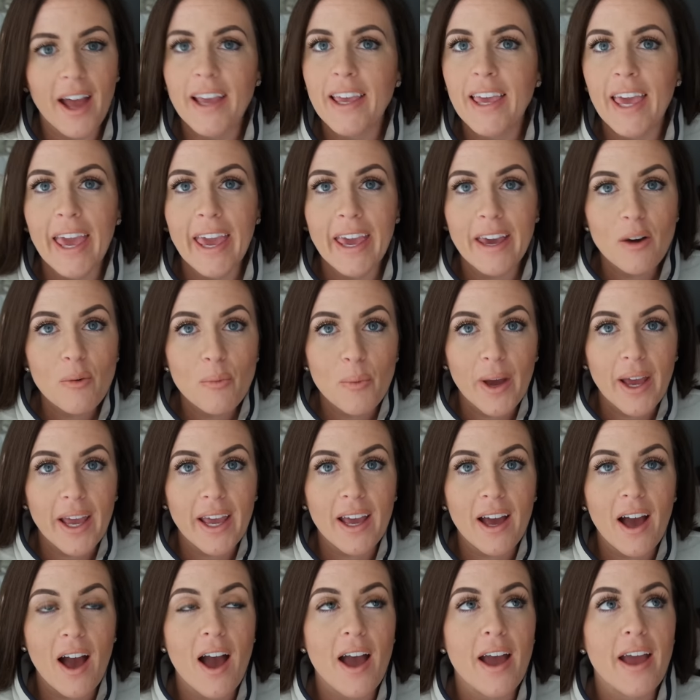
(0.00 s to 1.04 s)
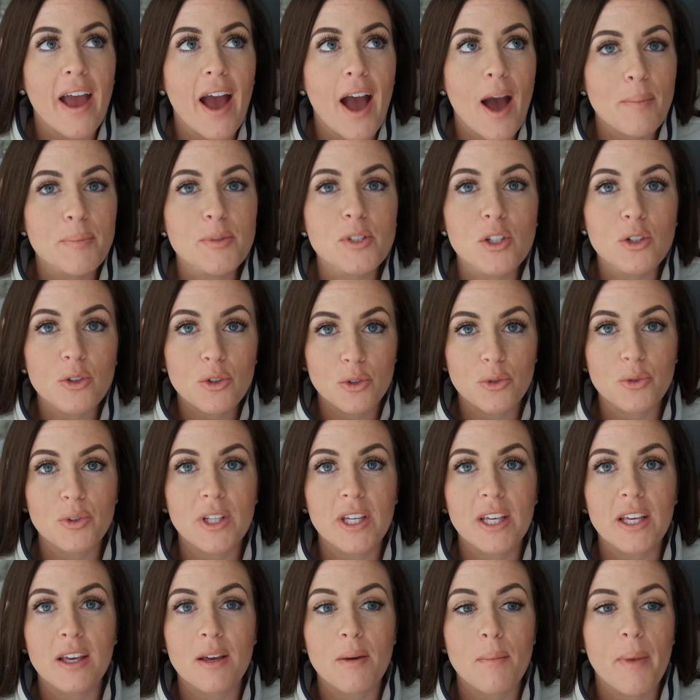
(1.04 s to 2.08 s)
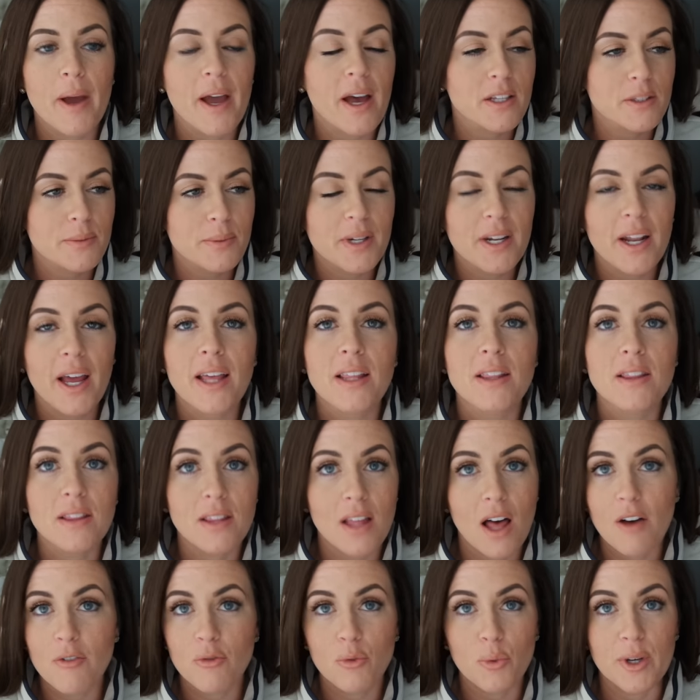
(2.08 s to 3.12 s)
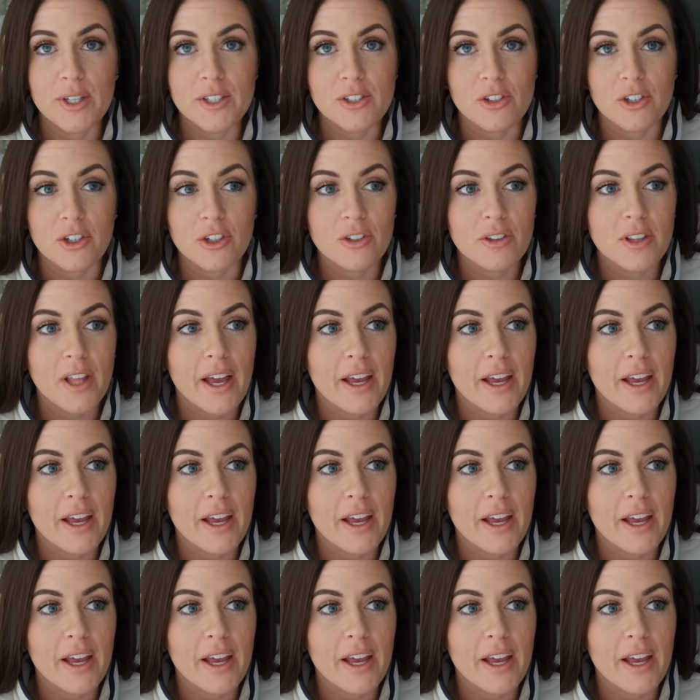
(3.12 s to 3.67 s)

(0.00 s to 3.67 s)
I can't wait. I absolutely, my husband and I love Whistler.